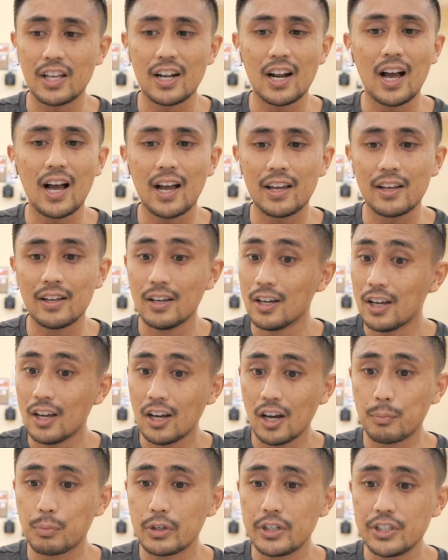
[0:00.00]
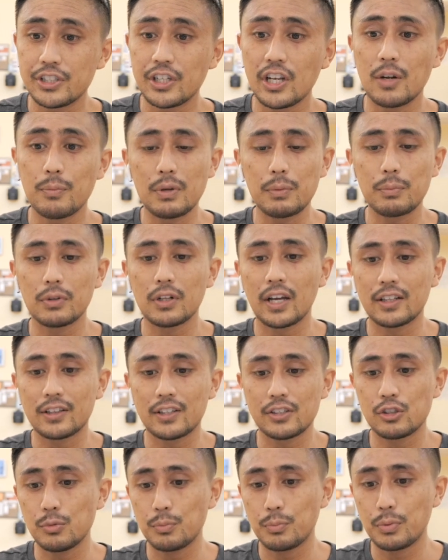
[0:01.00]
And I appreciate people like
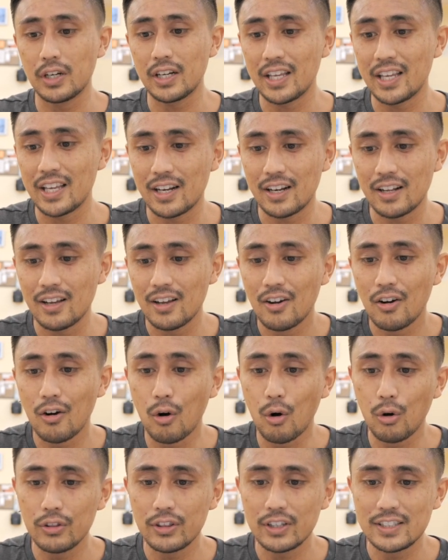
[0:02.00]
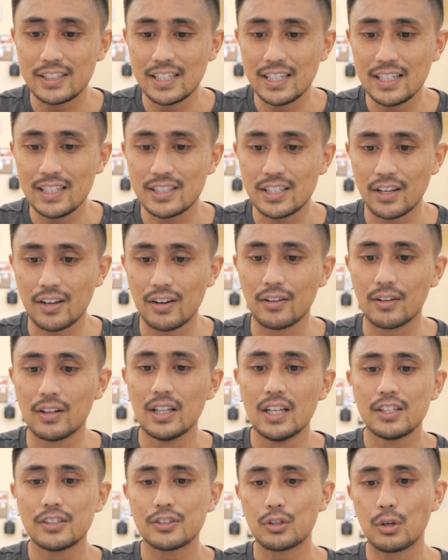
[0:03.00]
this who put in all the detail.
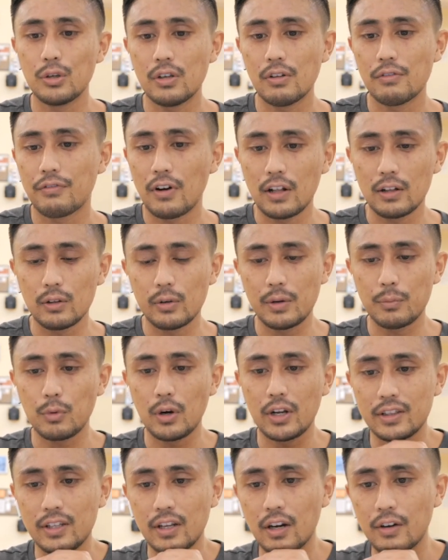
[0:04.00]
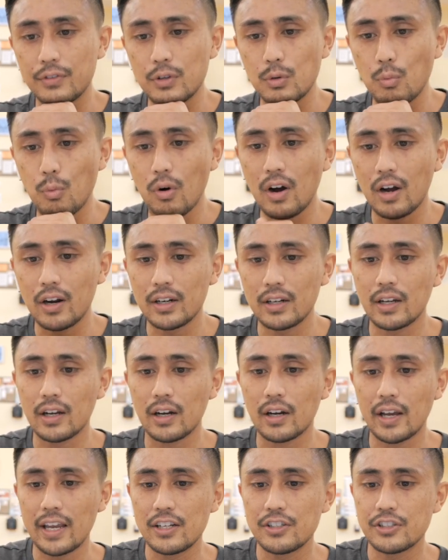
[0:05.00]
So you can follow him right there if you want.
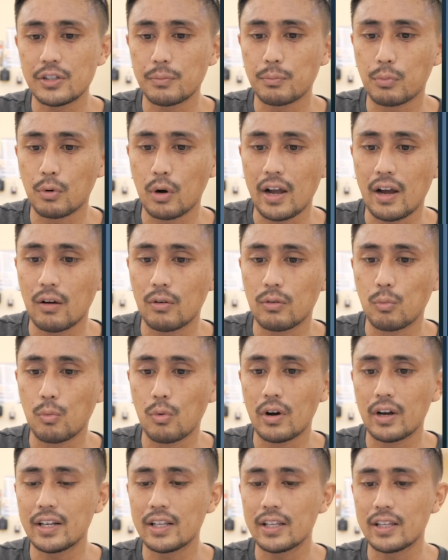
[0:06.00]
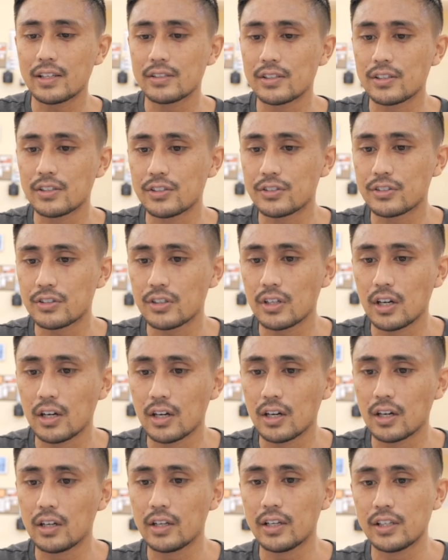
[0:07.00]
Agent Brown One is
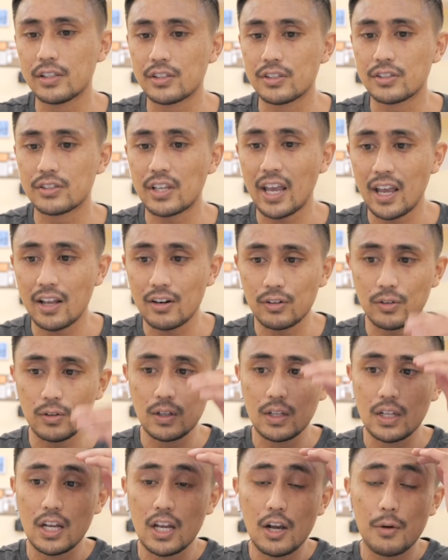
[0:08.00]
his handle.